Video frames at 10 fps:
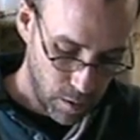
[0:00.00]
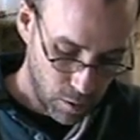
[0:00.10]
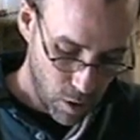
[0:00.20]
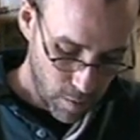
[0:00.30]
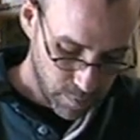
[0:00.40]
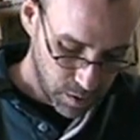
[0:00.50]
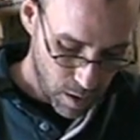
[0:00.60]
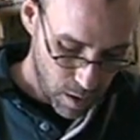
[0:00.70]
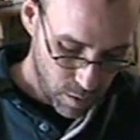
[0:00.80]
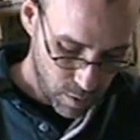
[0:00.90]
Okay, the top
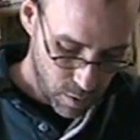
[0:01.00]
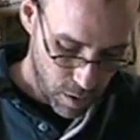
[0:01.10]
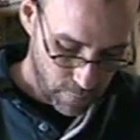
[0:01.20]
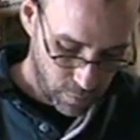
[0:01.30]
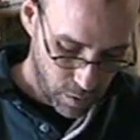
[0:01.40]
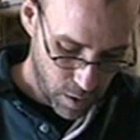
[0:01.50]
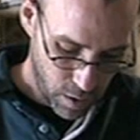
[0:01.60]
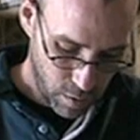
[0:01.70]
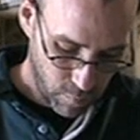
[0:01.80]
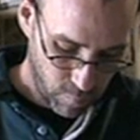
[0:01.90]
stair you're going to have to
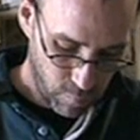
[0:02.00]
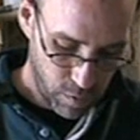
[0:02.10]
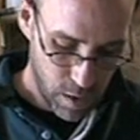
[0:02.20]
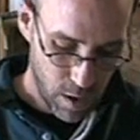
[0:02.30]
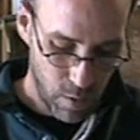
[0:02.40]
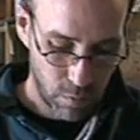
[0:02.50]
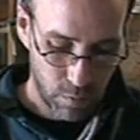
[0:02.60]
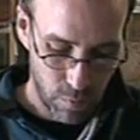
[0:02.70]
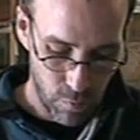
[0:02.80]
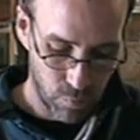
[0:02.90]
kind of cut out,